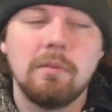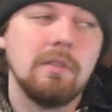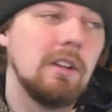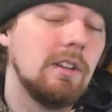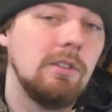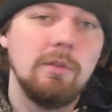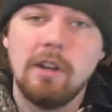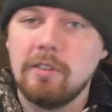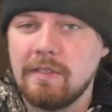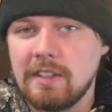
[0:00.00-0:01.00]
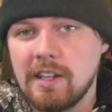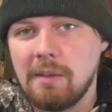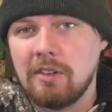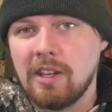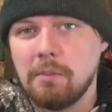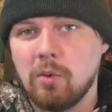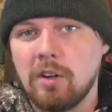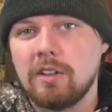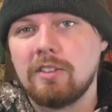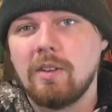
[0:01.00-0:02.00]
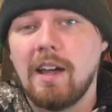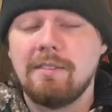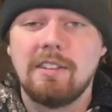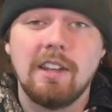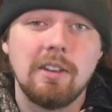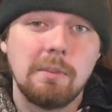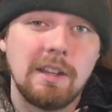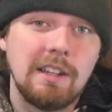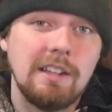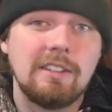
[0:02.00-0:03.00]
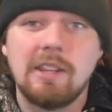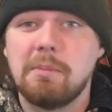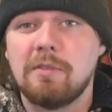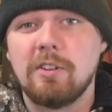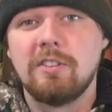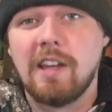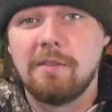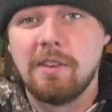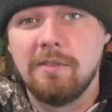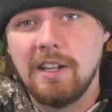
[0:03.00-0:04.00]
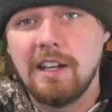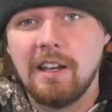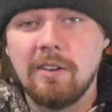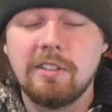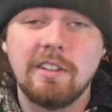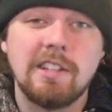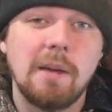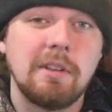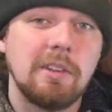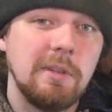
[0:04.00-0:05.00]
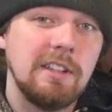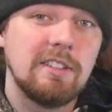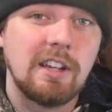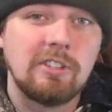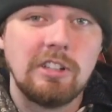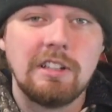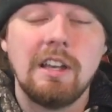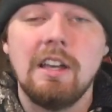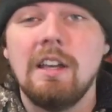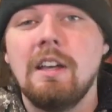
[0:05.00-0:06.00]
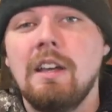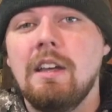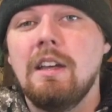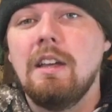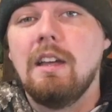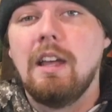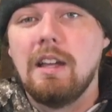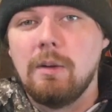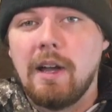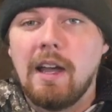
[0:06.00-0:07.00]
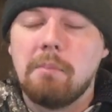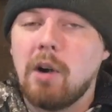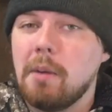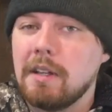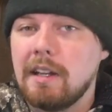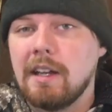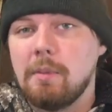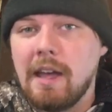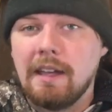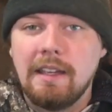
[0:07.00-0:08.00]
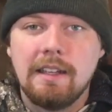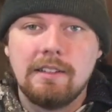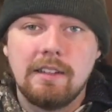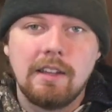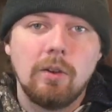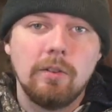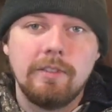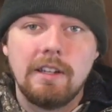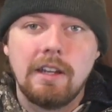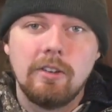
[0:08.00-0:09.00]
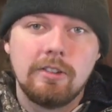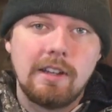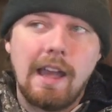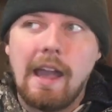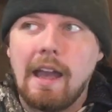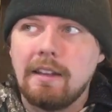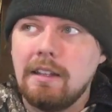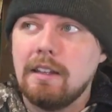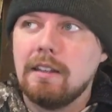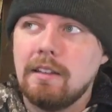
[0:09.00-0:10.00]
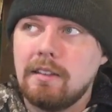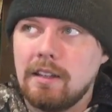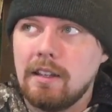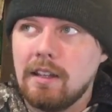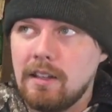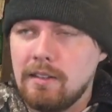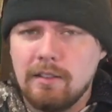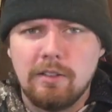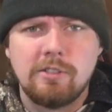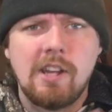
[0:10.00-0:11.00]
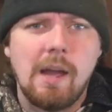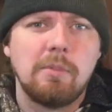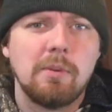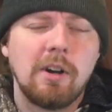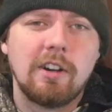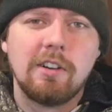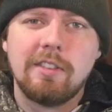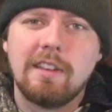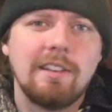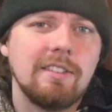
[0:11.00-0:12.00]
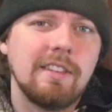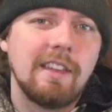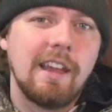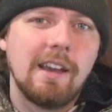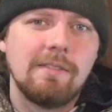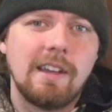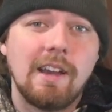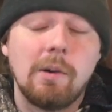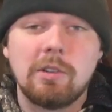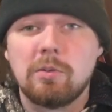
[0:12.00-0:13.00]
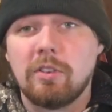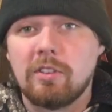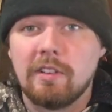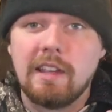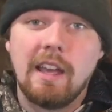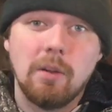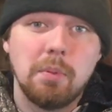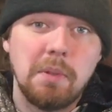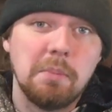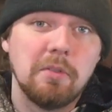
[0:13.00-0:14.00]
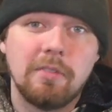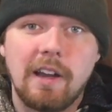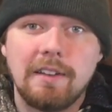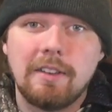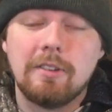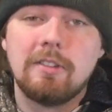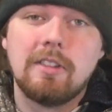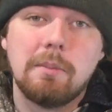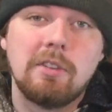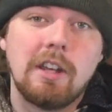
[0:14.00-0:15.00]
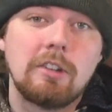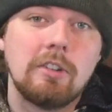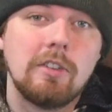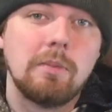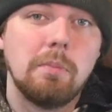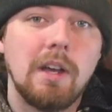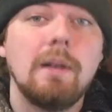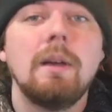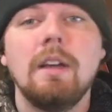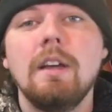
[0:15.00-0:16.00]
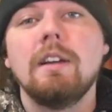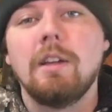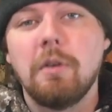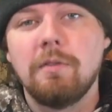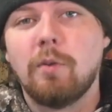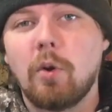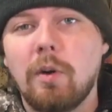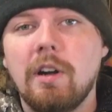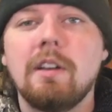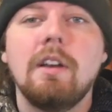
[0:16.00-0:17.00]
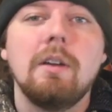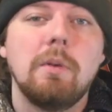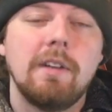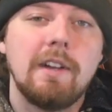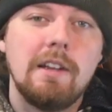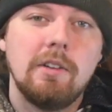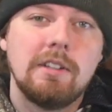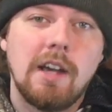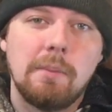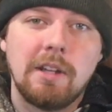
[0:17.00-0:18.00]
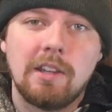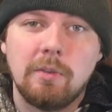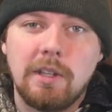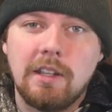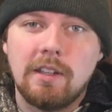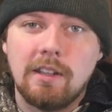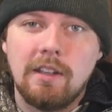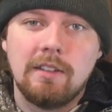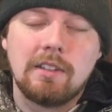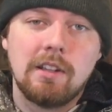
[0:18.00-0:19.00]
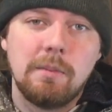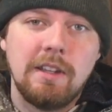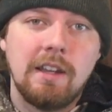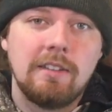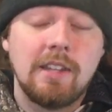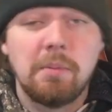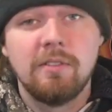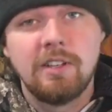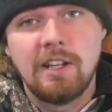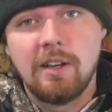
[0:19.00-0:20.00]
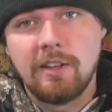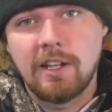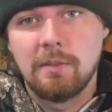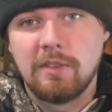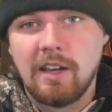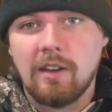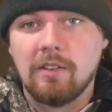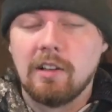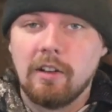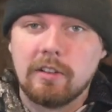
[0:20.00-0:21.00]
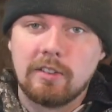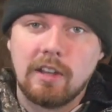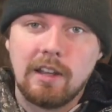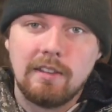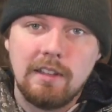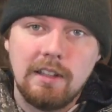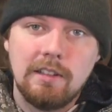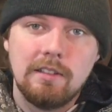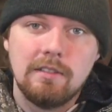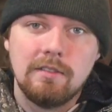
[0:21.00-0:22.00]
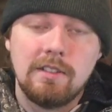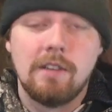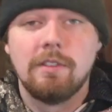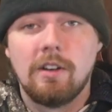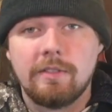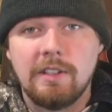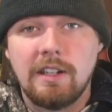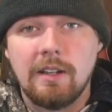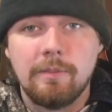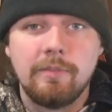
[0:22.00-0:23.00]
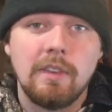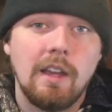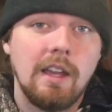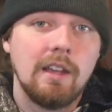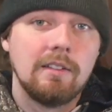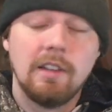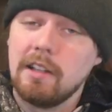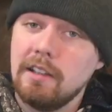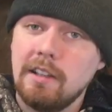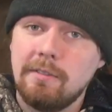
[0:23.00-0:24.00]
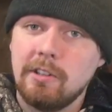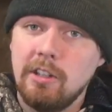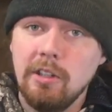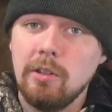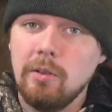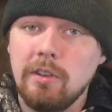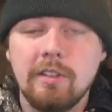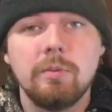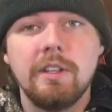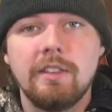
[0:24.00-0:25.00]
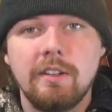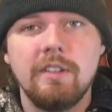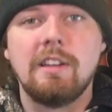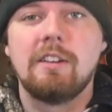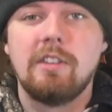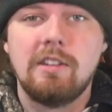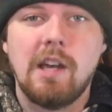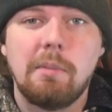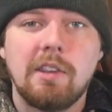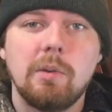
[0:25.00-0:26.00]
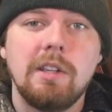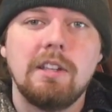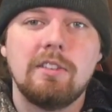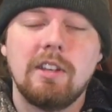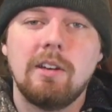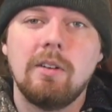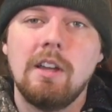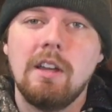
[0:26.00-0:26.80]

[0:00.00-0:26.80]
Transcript: and who knows if the timestamp works, so I have to tell them they need to skip the first half of the video to the topic of the week section. Anyway, I'm probably going to go back into the old videos and add in the little chapter marker things that they have now, which will certainly help people find those subsections. But going forward, whenever I do a topic of the week, it's going to be a separate video that comes out alongside the devlog video. And luckily for you, this week there is actually a topic of the week. So